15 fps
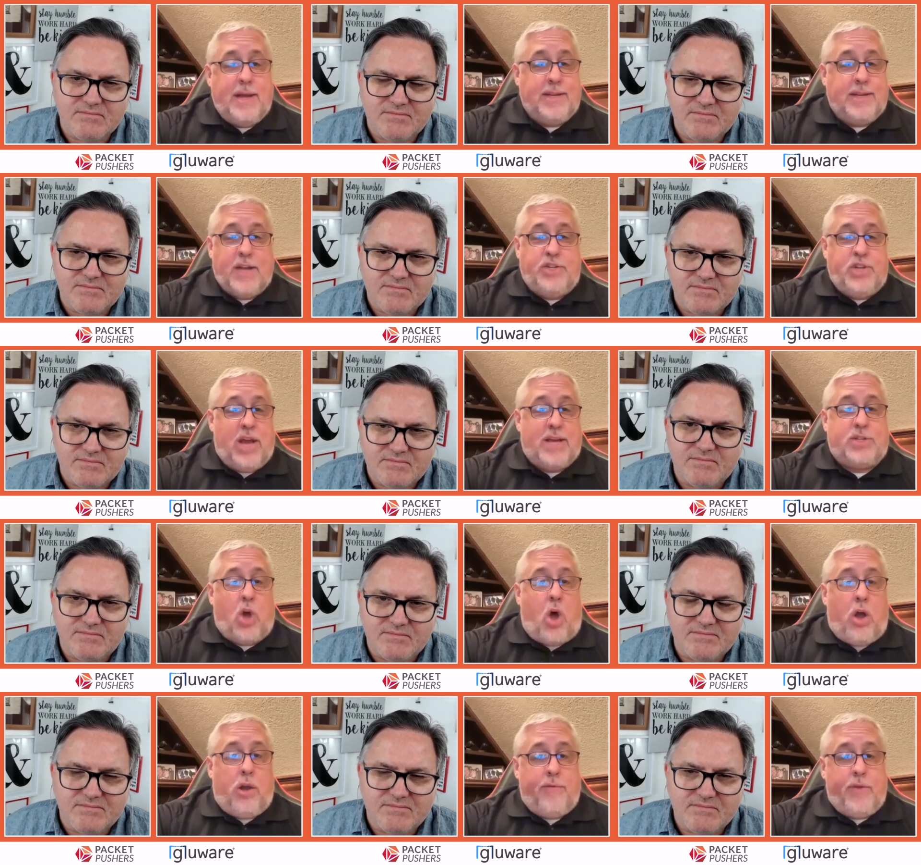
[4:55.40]
Speaker 1: digest
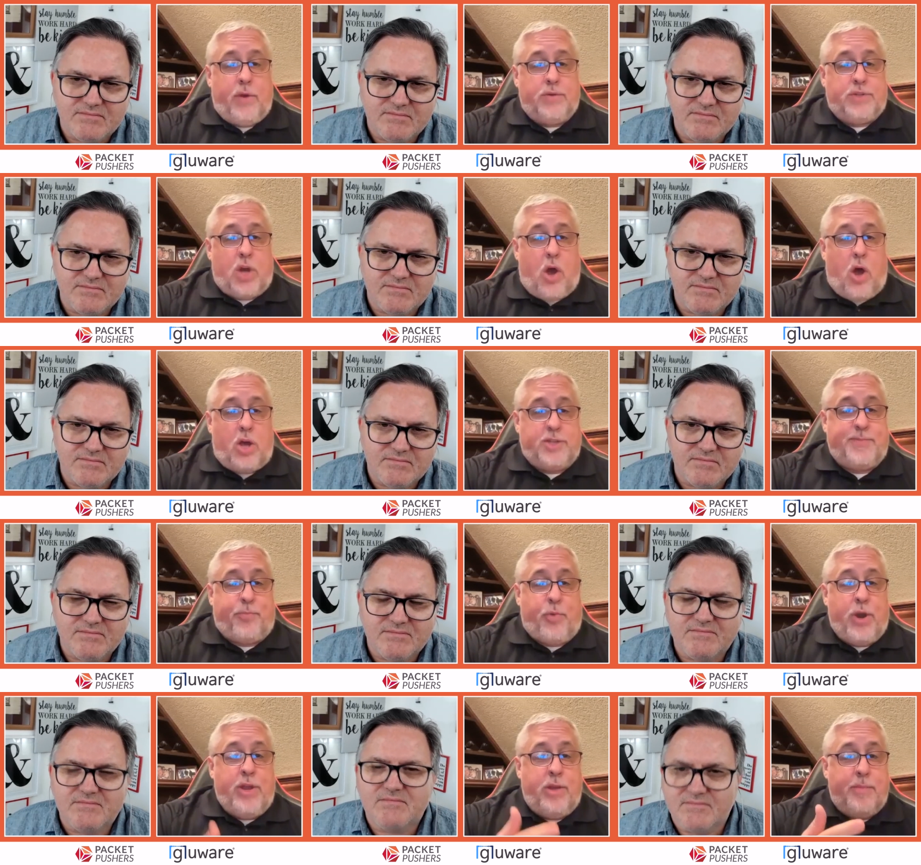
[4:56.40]
all of those calls,
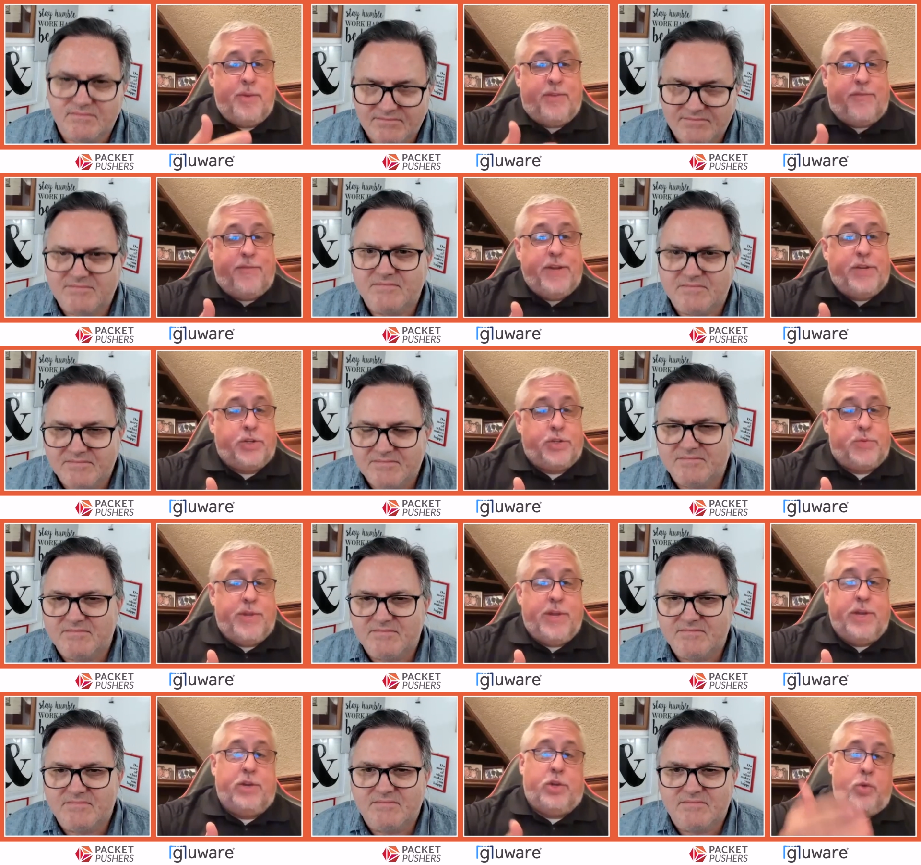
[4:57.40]
bring them as features
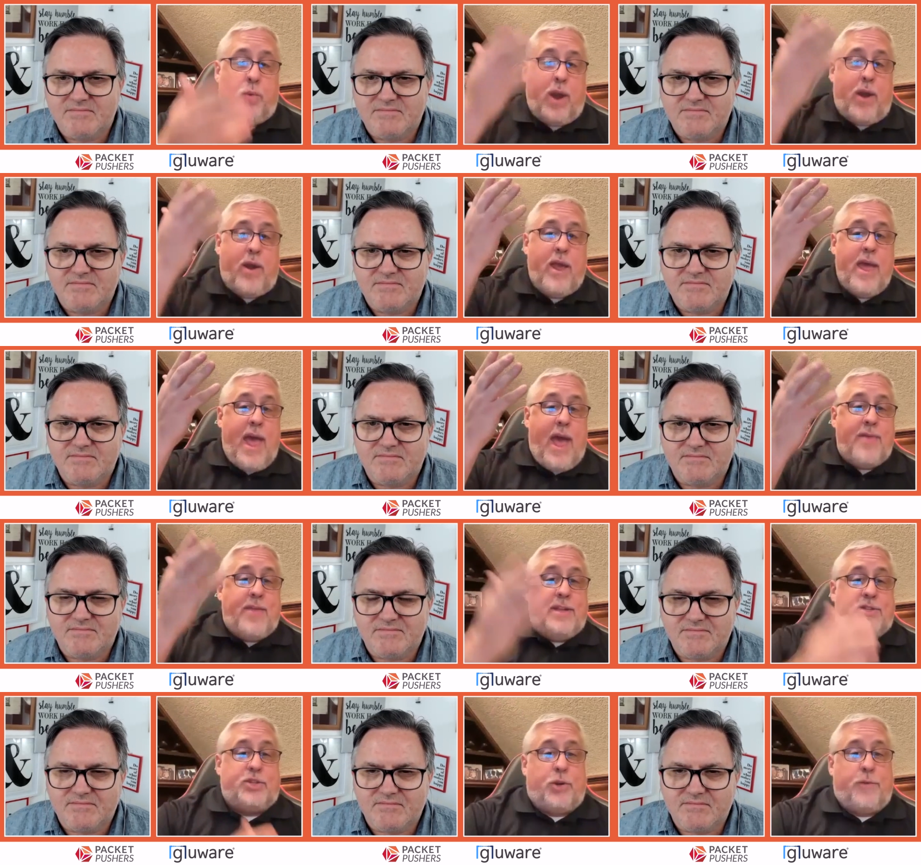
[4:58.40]
within Gluware, and
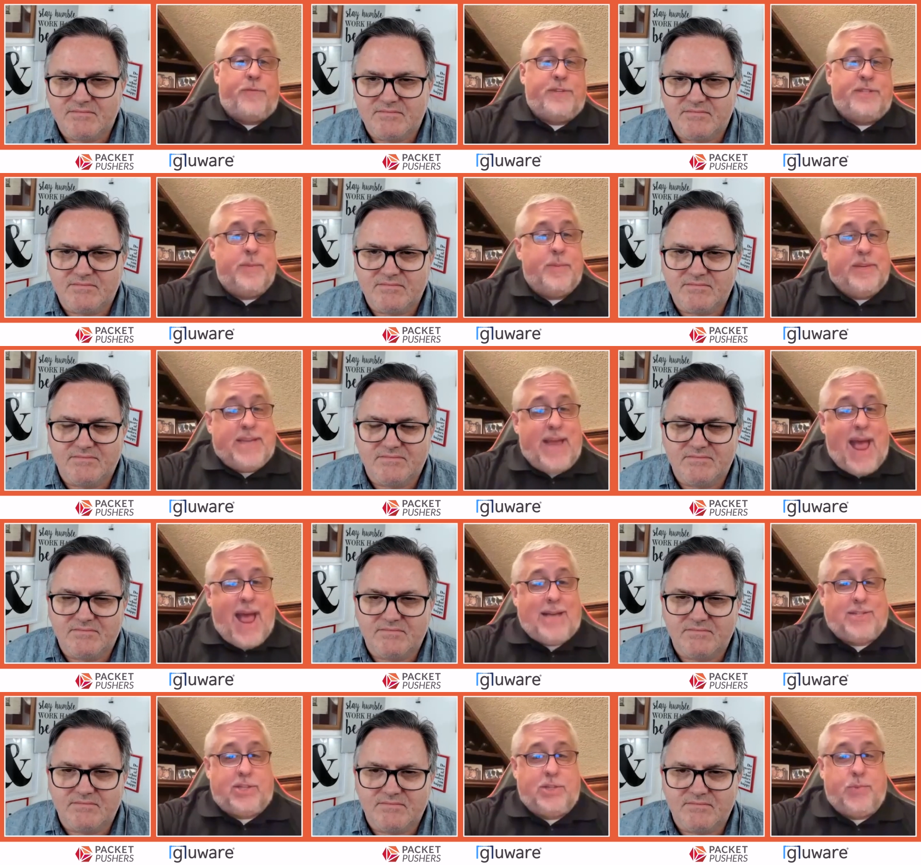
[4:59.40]
then surface them as
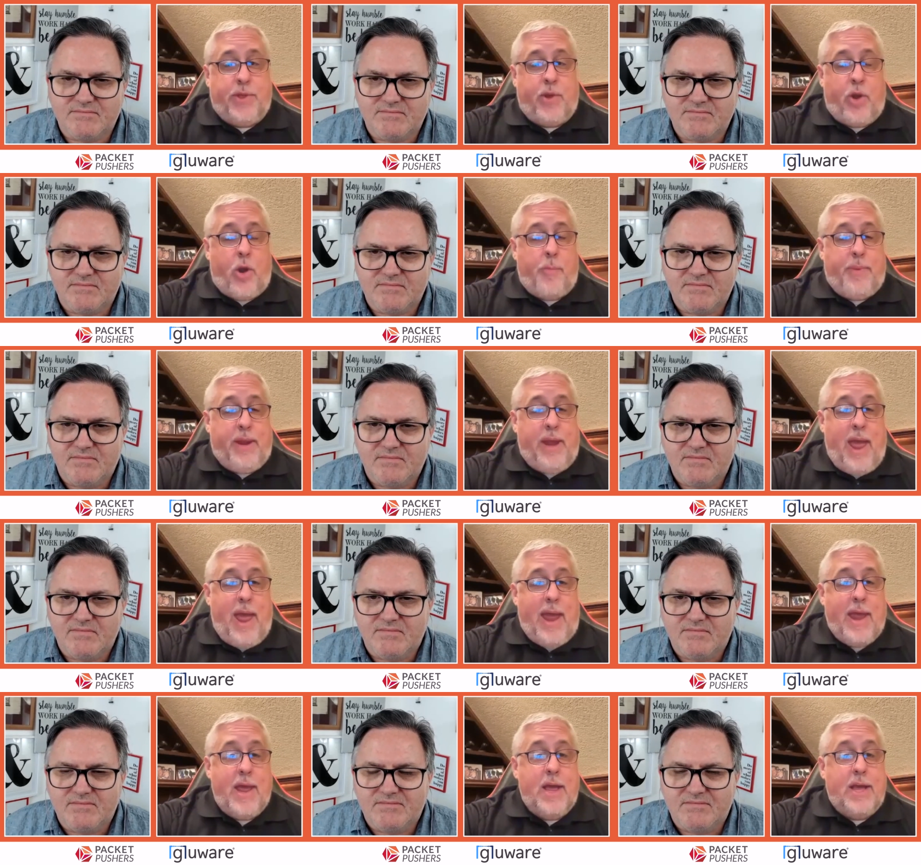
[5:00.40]
tasks within
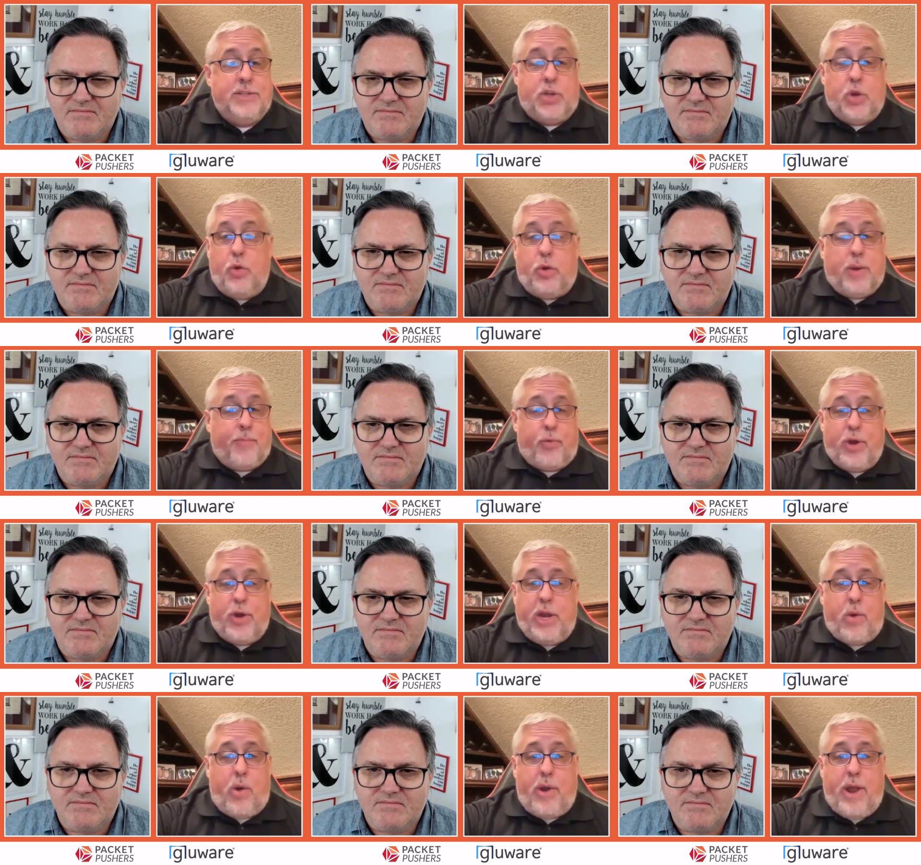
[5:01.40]
RPA. So you could bring
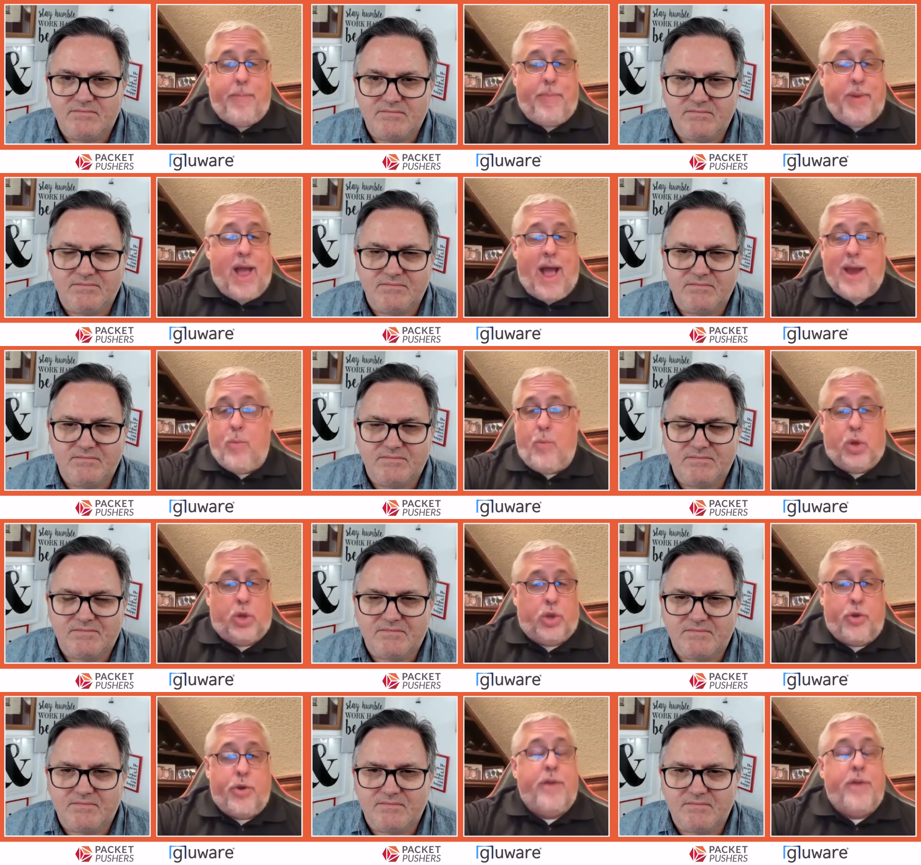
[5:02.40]
your own API, and we'll
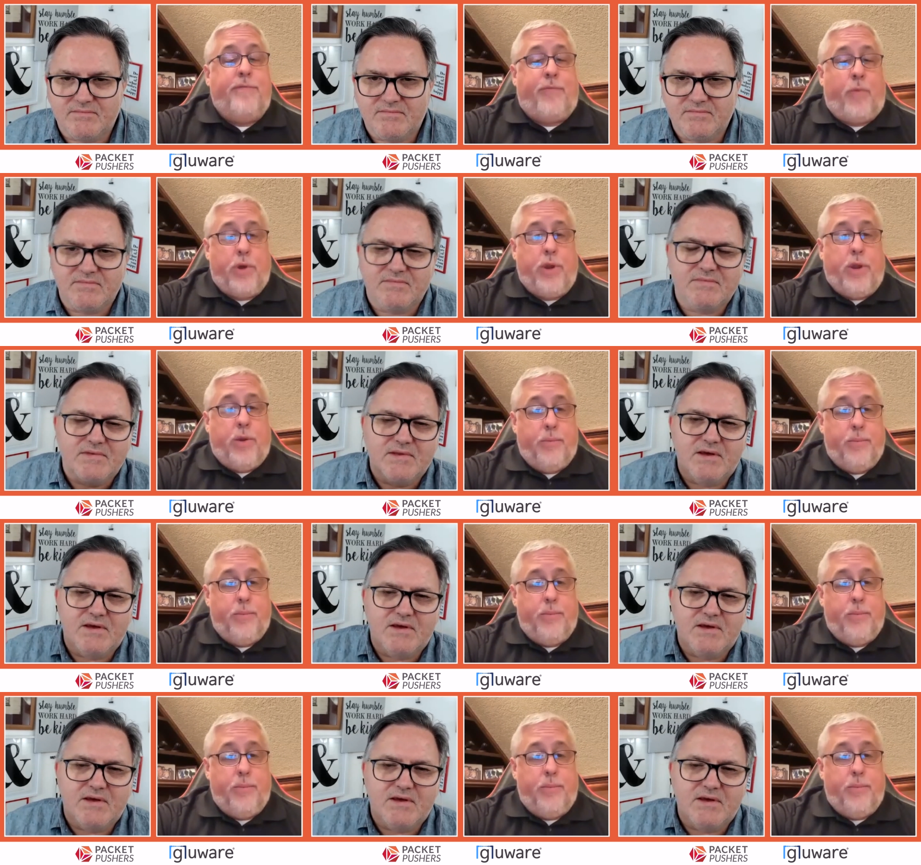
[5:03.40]
learn it for you.